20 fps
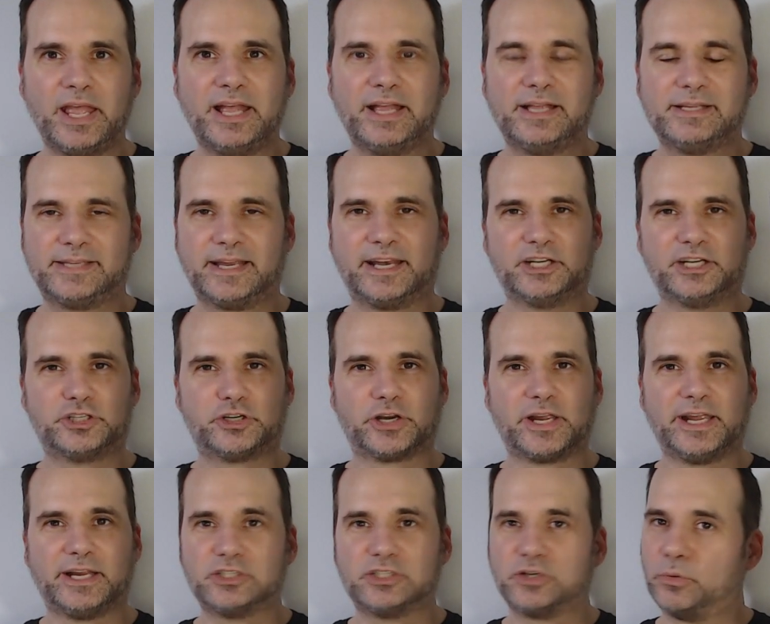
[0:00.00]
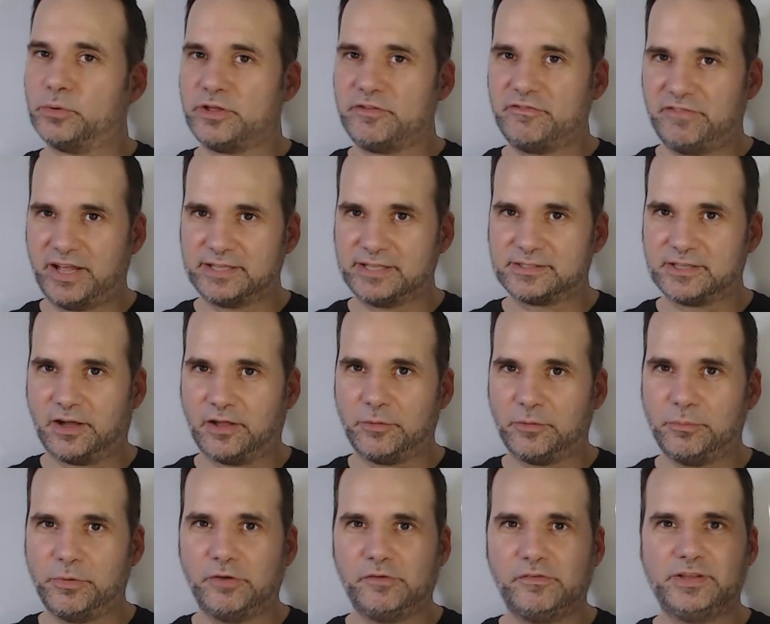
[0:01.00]
Signature King Tony Fett saw the
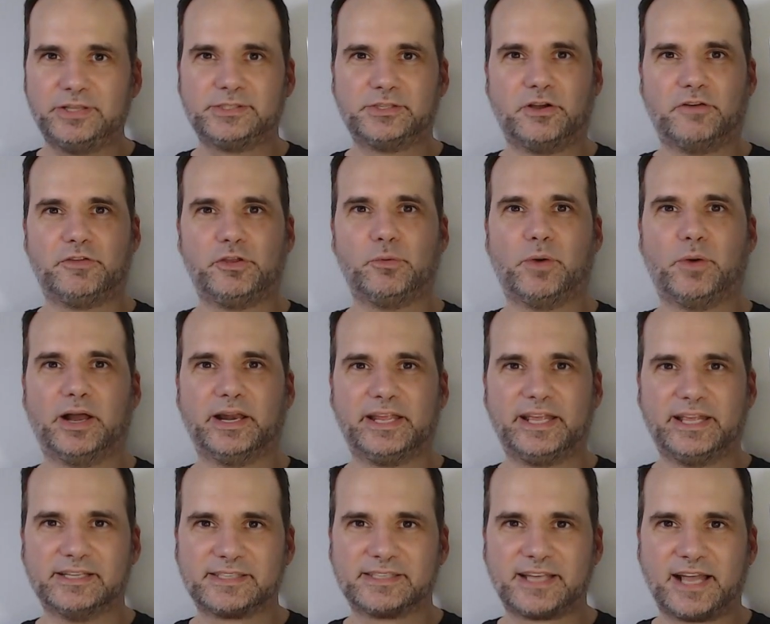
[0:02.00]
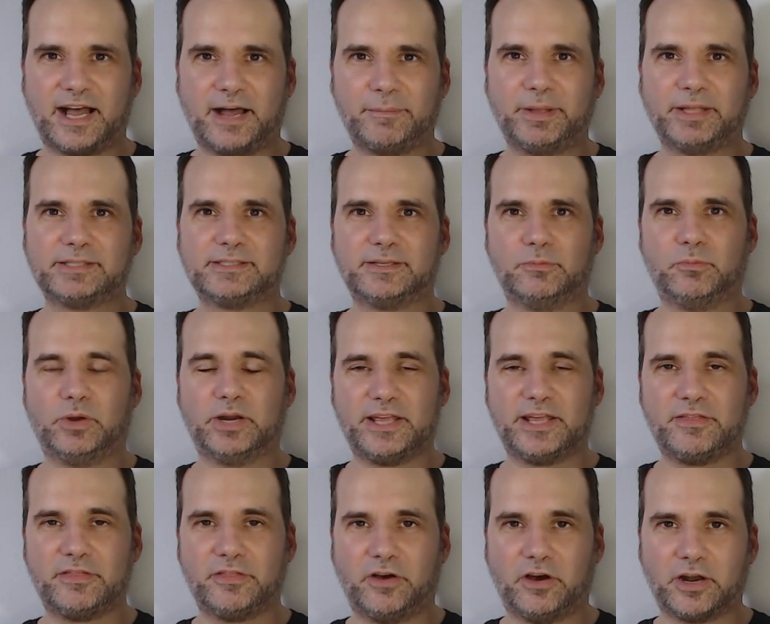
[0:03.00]
movie. So if you want his comments and what he
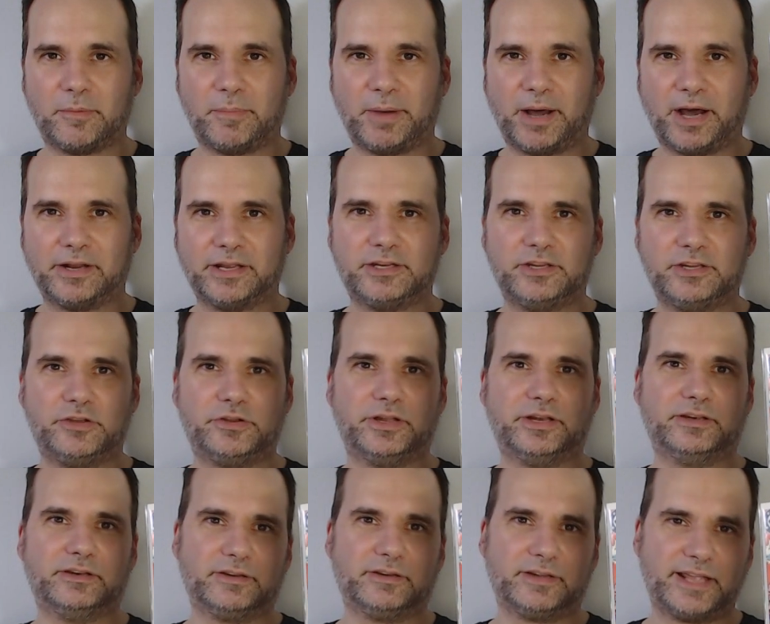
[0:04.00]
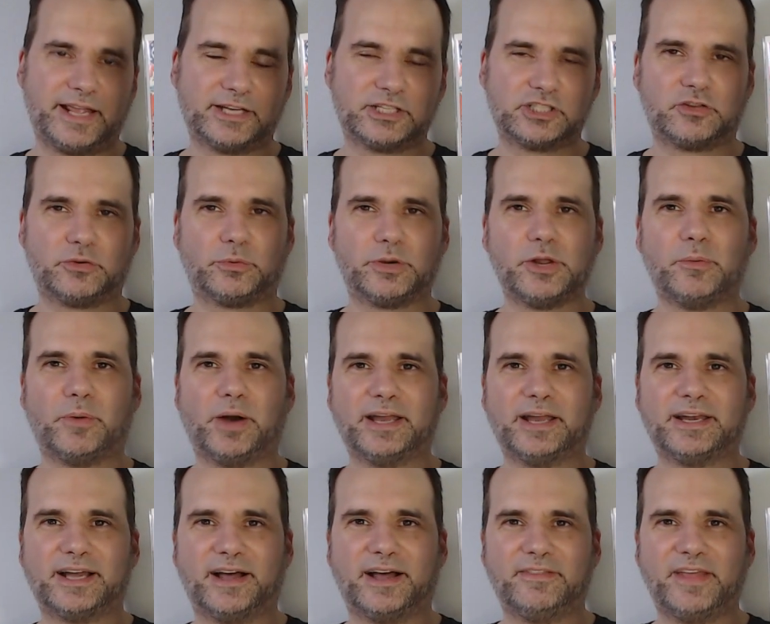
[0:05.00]
thought about it, you can catch the
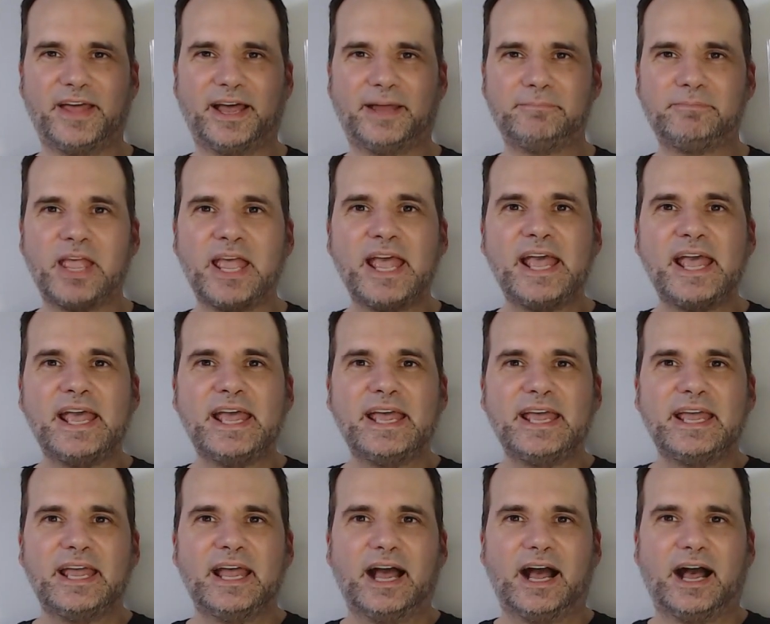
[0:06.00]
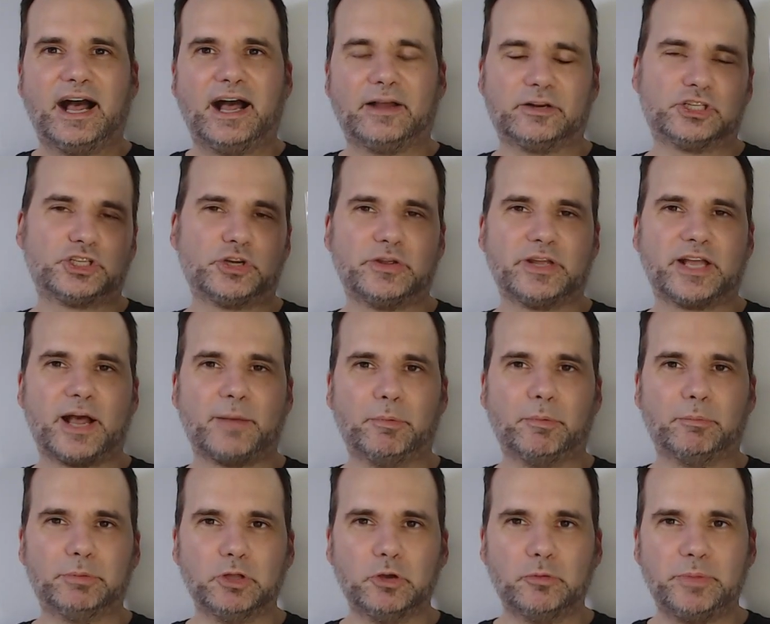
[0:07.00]
rewind on that. Uh, I'm going to show you a couple
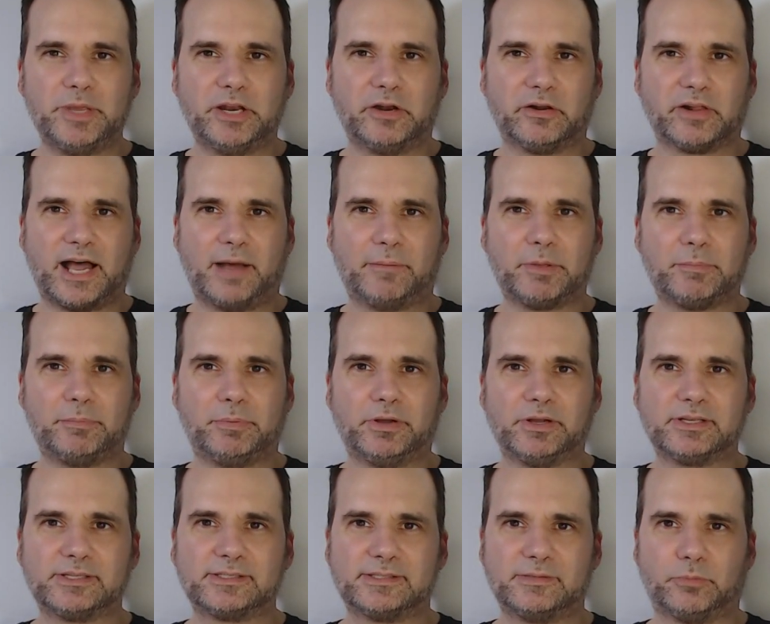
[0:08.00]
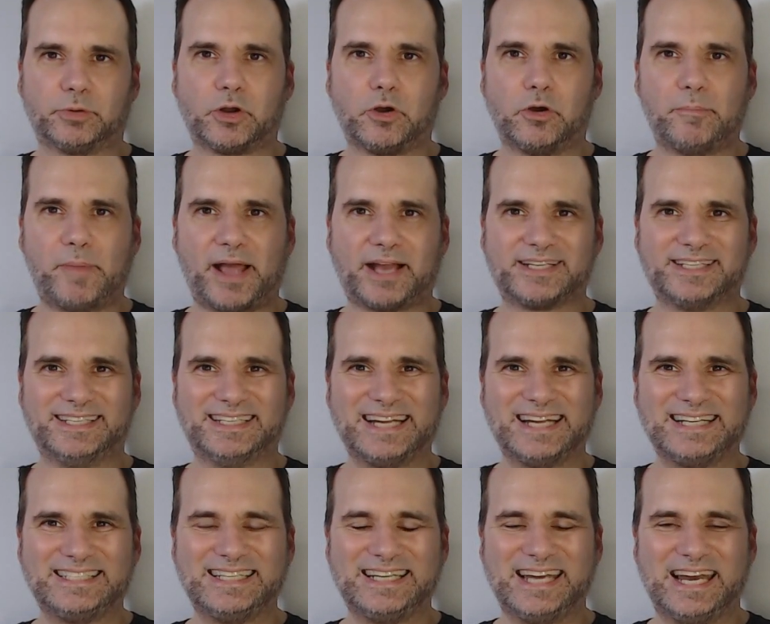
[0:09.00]
Blue Beetle comic books. So we're going back to
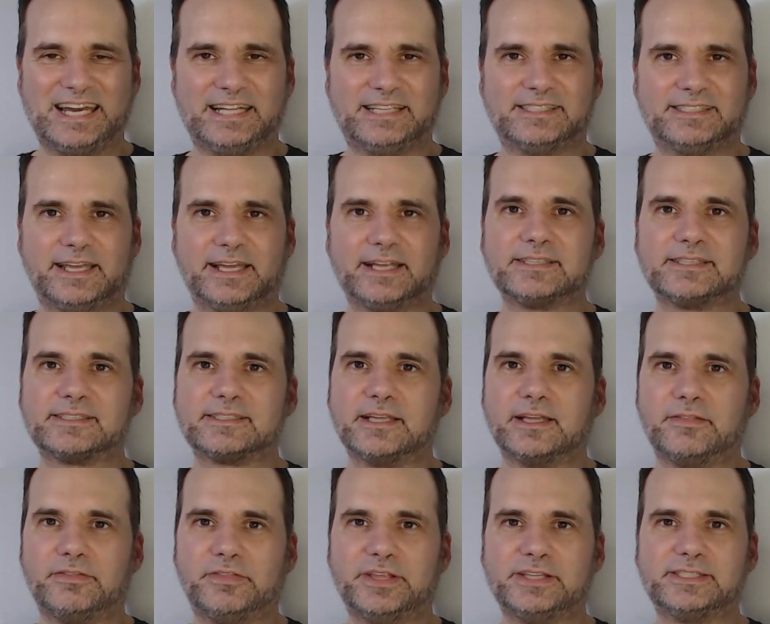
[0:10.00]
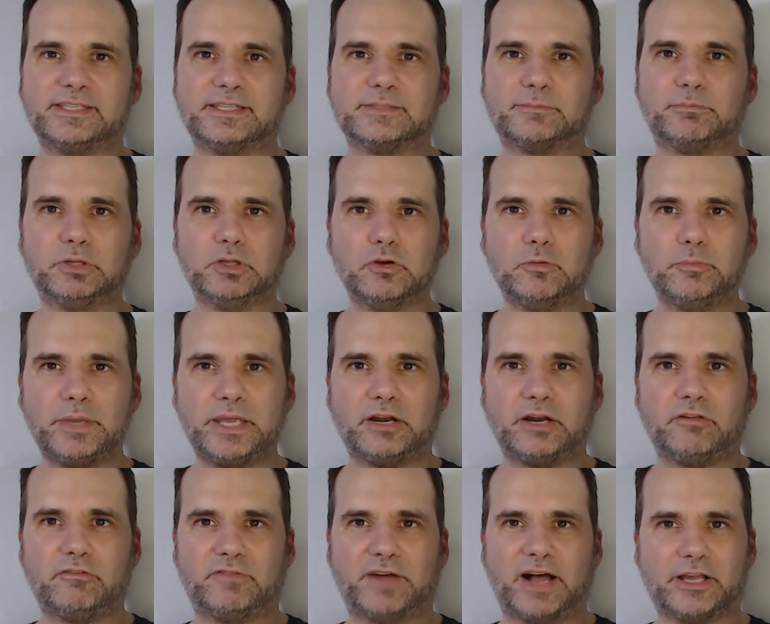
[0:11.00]
1986. This is Blue
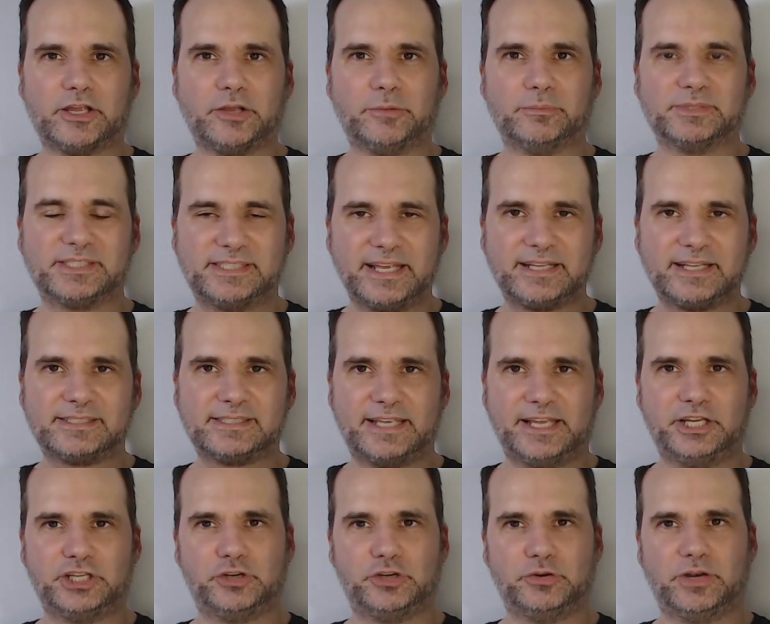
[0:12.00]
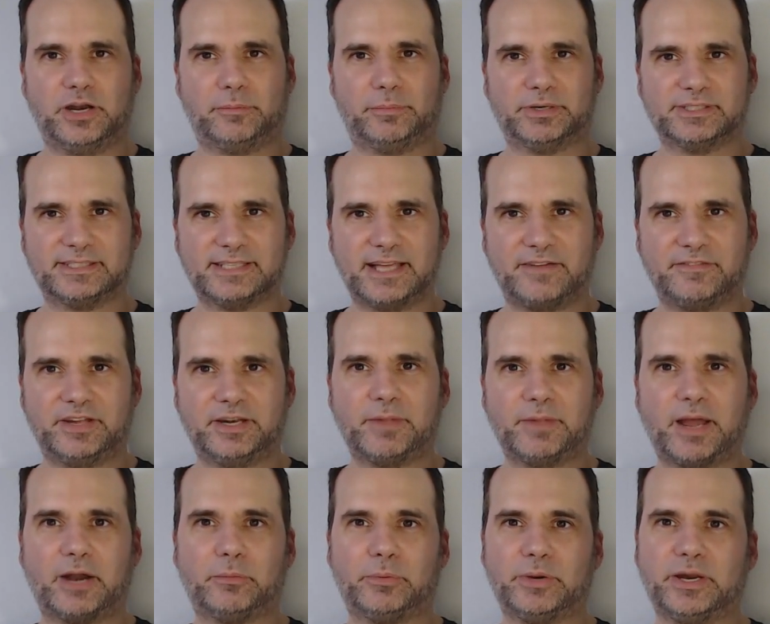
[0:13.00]
Beetle Volume 6, Issue Number 7.
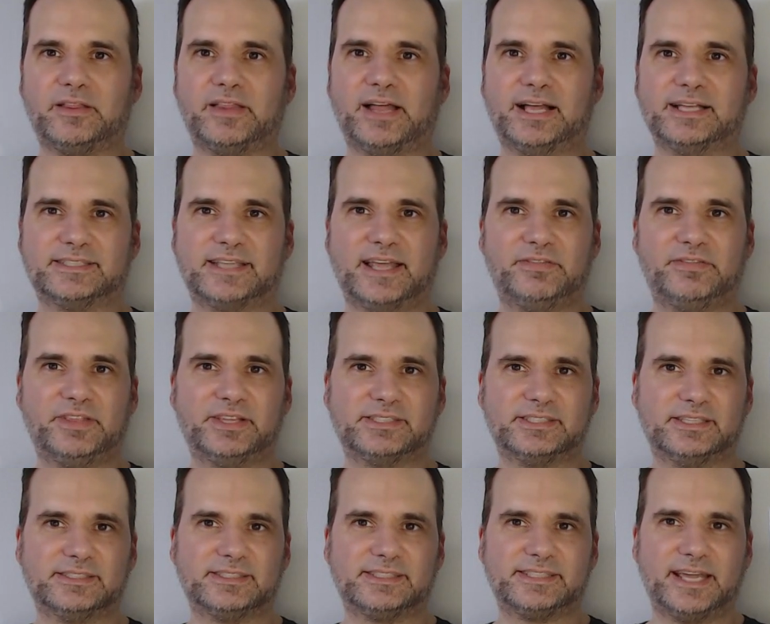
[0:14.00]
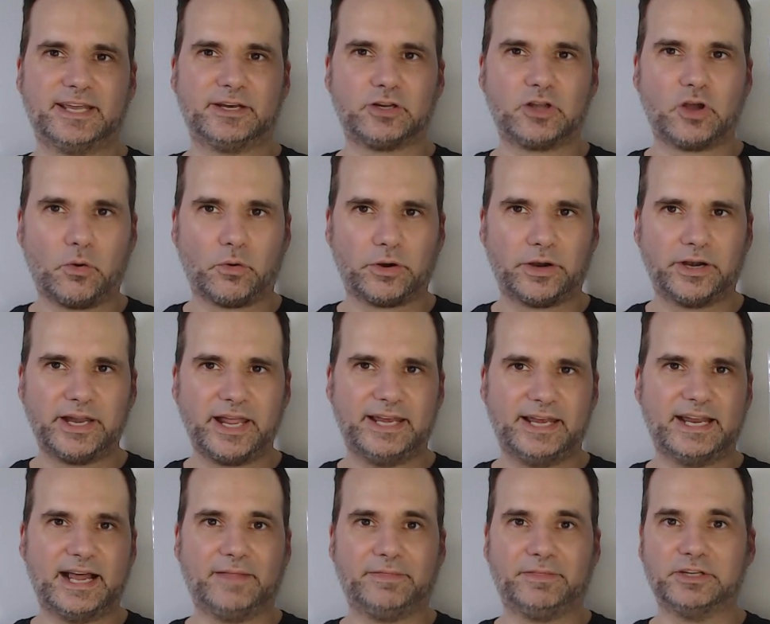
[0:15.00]
I realize that this is Ted Kord and
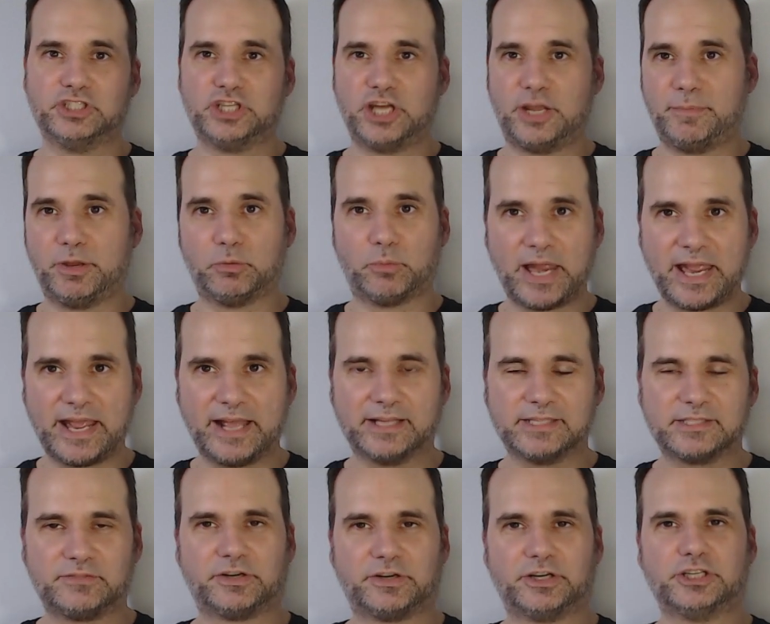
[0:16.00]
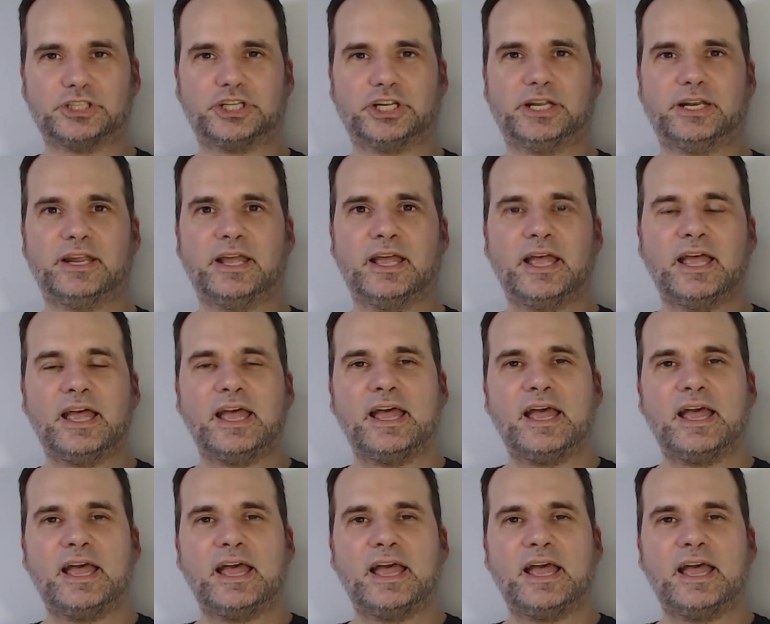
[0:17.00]
not the Jamie Reyes version.